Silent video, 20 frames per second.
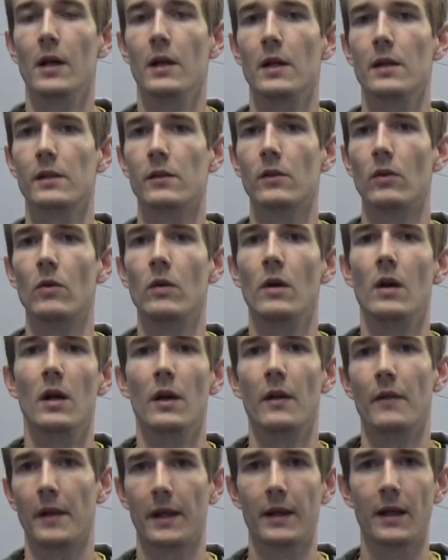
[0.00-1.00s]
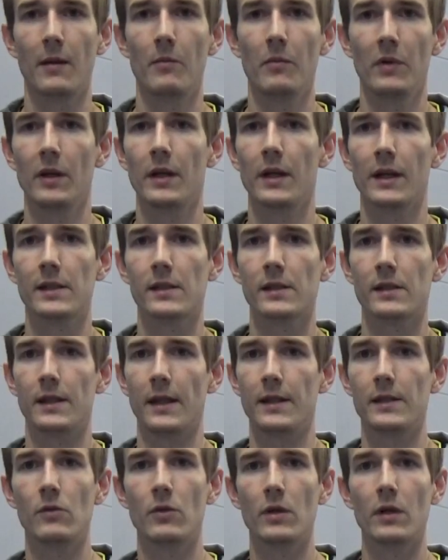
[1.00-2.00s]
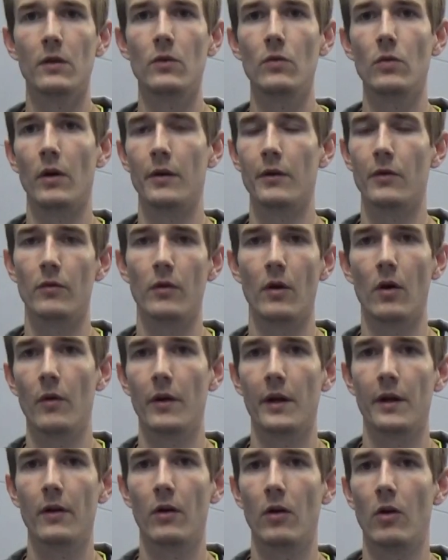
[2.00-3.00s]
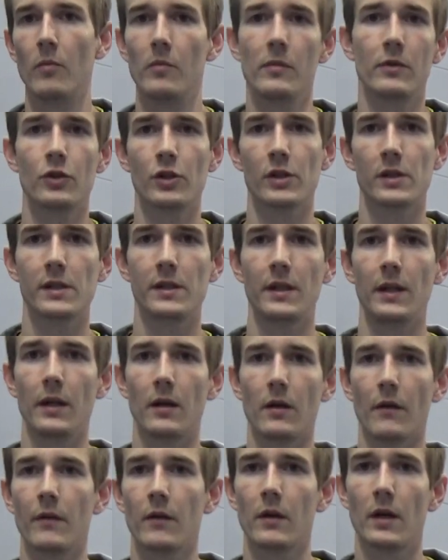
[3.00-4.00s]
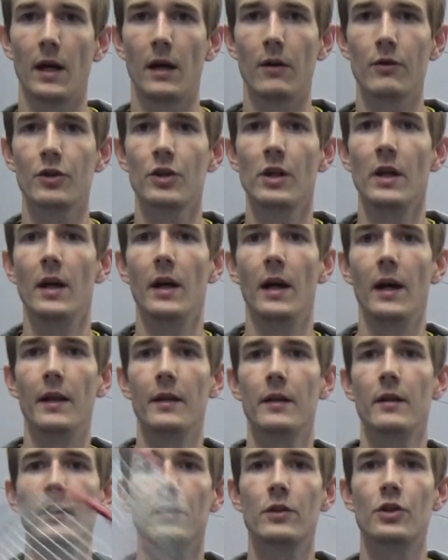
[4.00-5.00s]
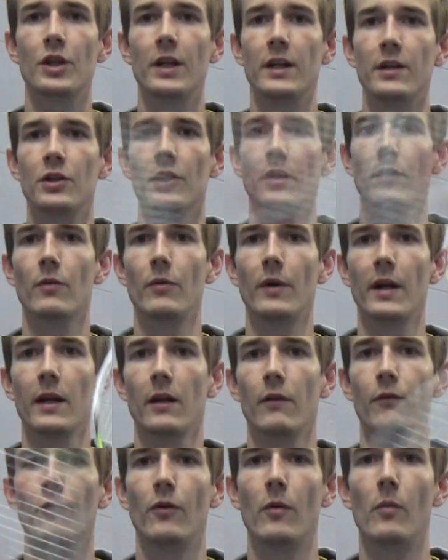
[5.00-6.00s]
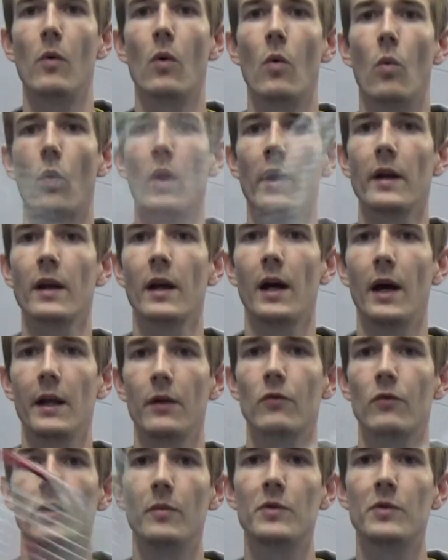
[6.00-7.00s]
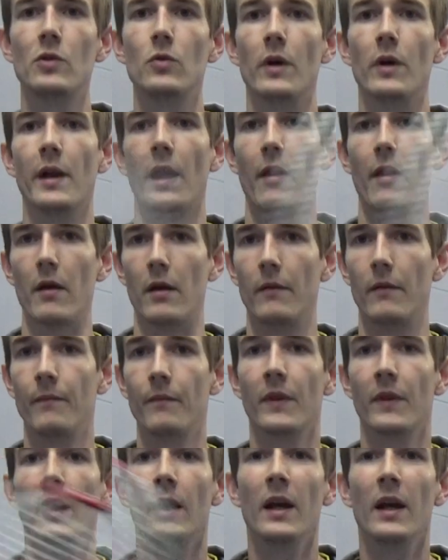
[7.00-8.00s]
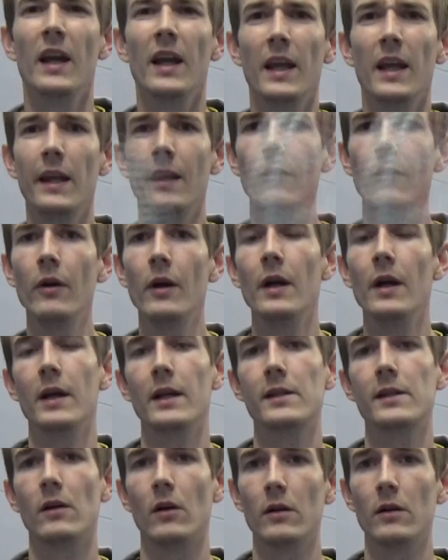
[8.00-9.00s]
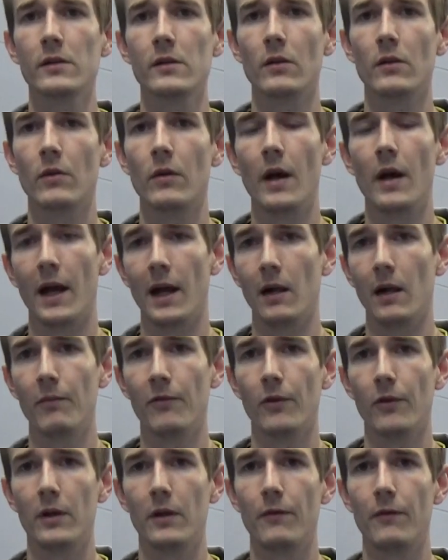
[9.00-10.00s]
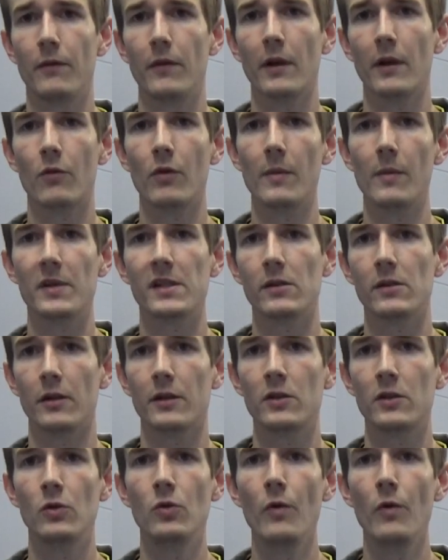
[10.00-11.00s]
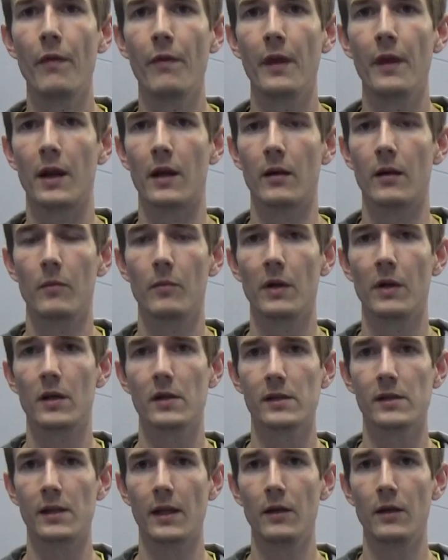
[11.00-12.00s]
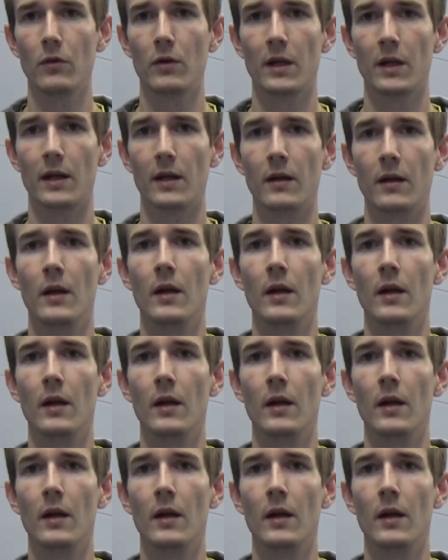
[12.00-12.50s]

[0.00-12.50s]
So that can be an exercise you can do on your own at home, just sitting on the couch and changing the racket from one kind of grip to another. Here, it's also helpful if the grip is not too thick, because then you can